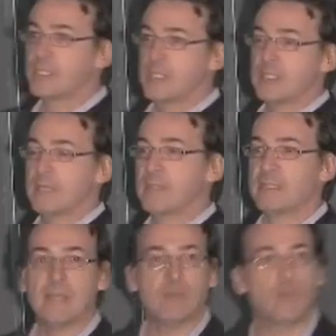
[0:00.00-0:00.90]
of control
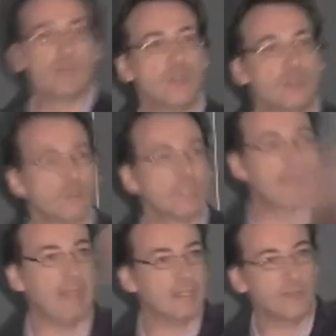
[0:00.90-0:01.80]
systems, the same that
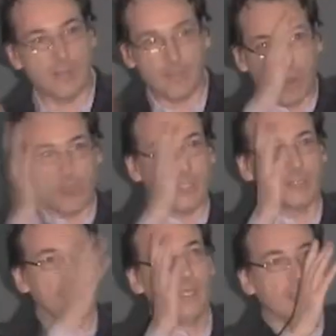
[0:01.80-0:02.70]
when you go to space, you
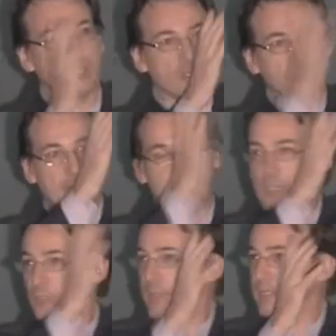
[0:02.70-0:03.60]
have a rocket,
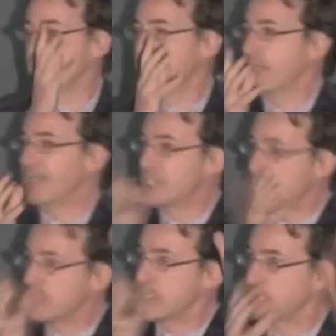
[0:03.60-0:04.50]
it's constantly measuring
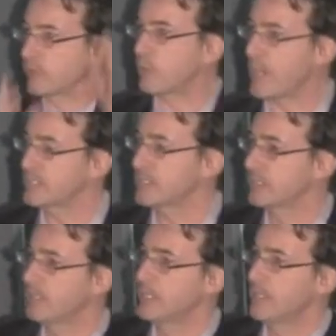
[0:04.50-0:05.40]
and changing the
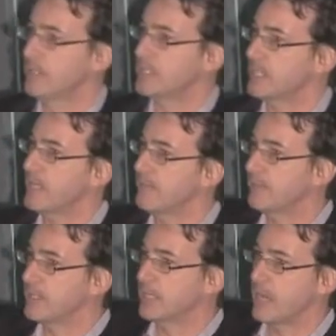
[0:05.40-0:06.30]
thrust.
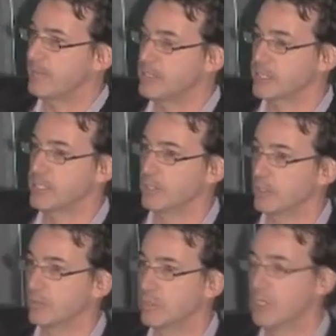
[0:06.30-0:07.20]
The same thing happens